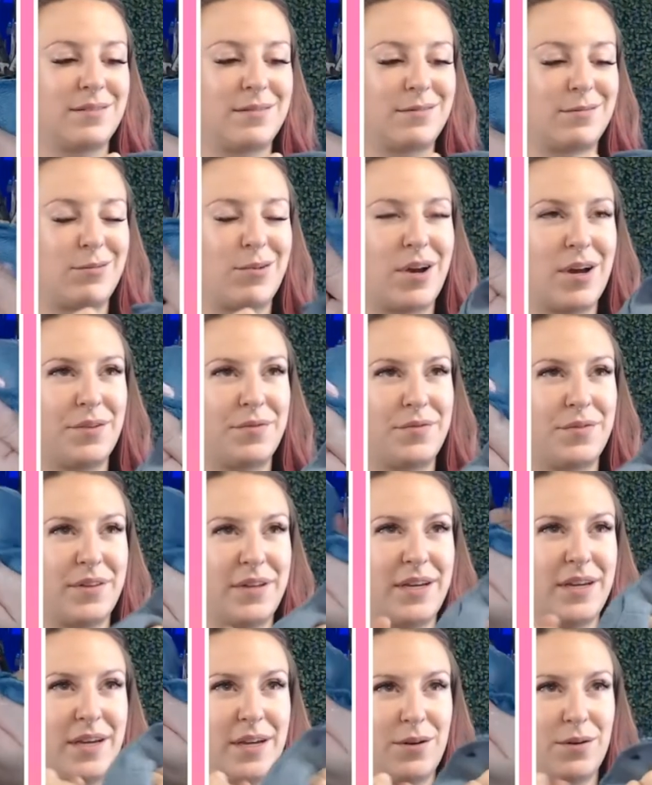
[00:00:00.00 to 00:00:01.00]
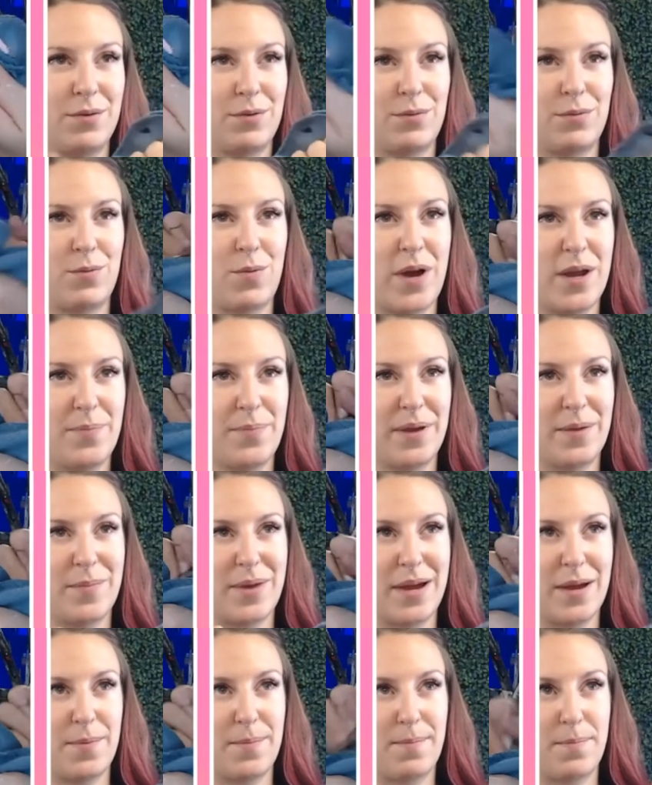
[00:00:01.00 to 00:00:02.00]
roughly wiping
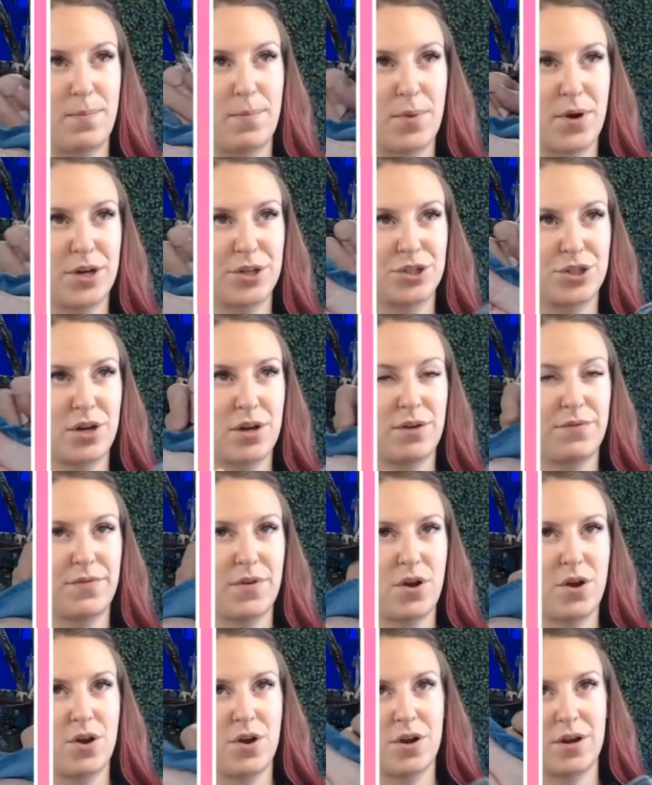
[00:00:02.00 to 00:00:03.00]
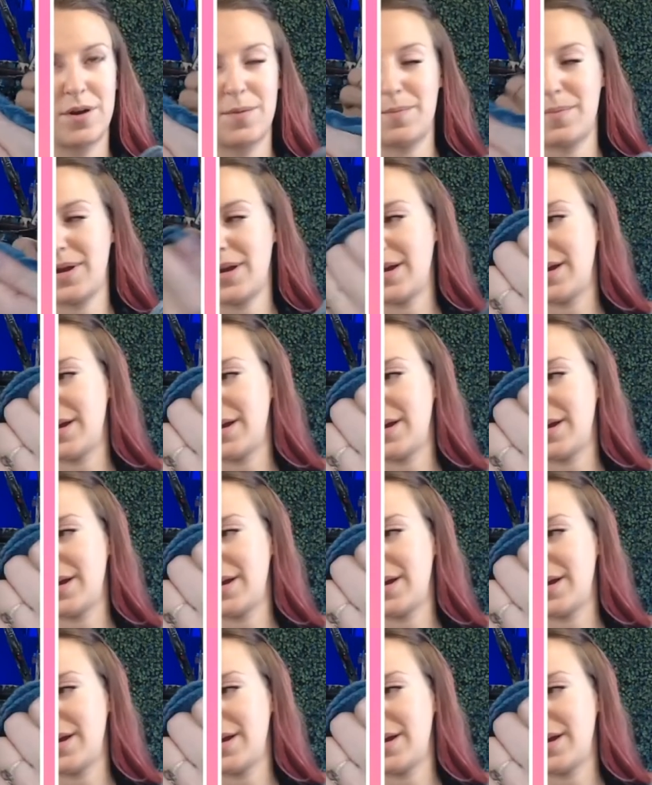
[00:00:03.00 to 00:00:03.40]
my brush off on my